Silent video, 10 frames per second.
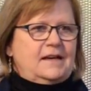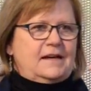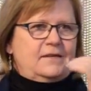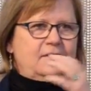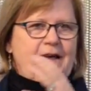
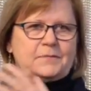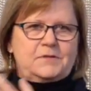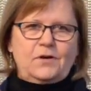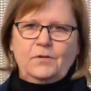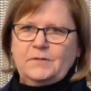
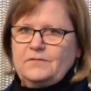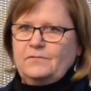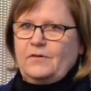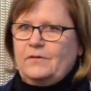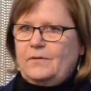helps homeless
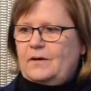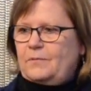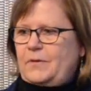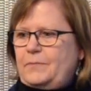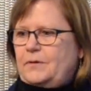
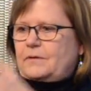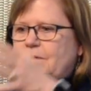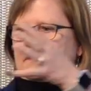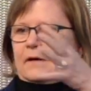people